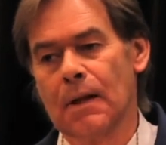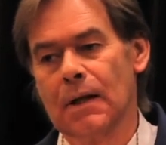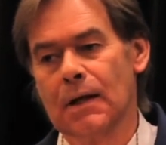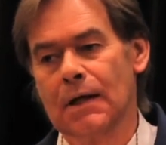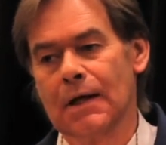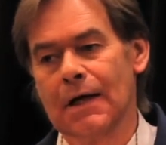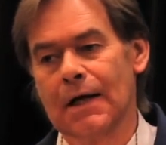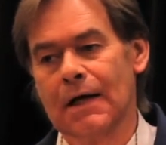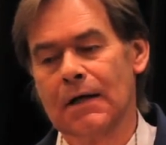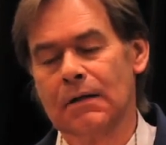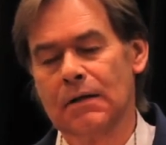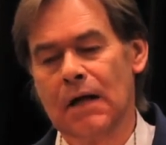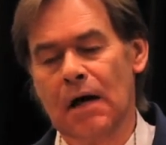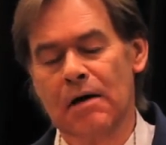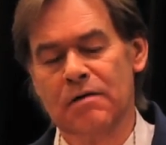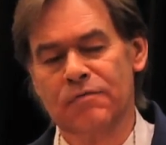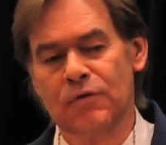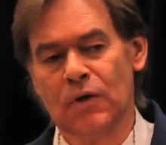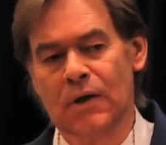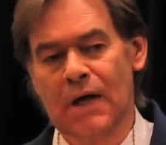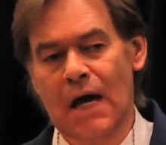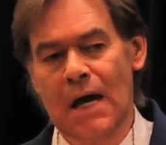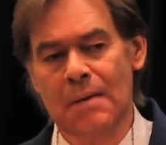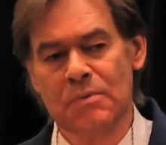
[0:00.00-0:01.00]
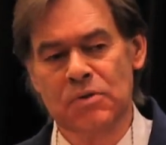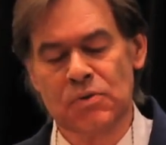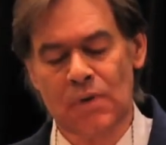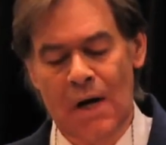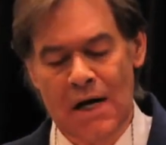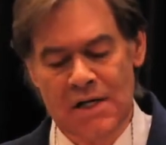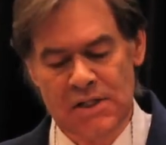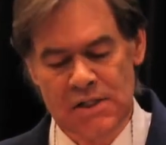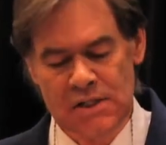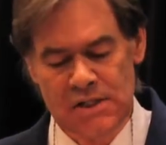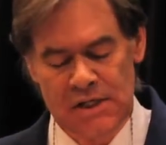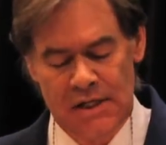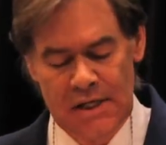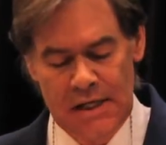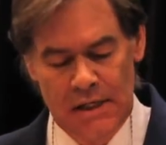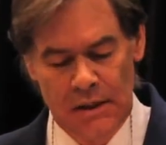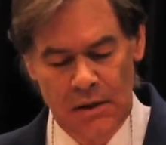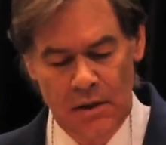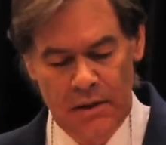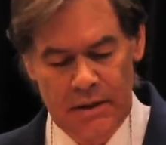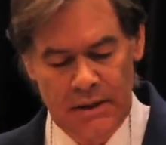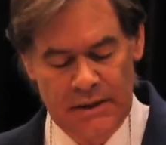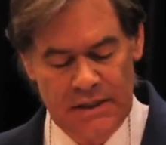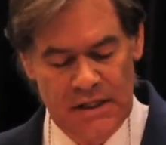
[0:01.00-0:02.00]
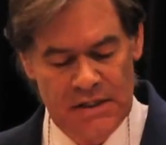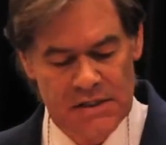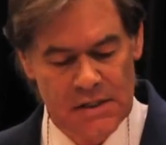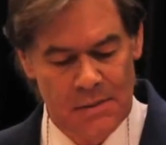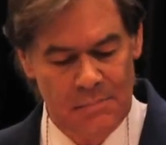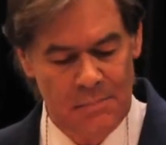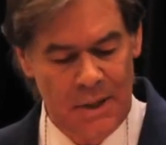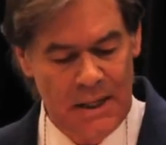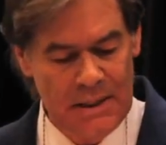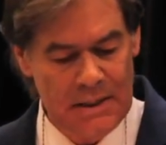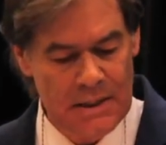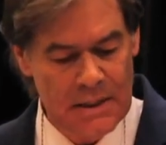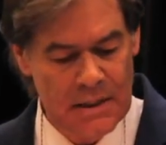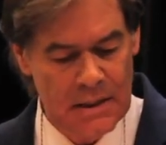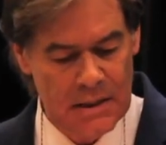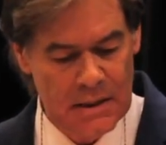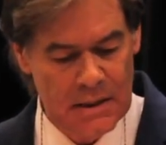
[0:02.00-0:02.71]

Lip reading: Okay? Now, if you came to us and said, hey, look, I need some money,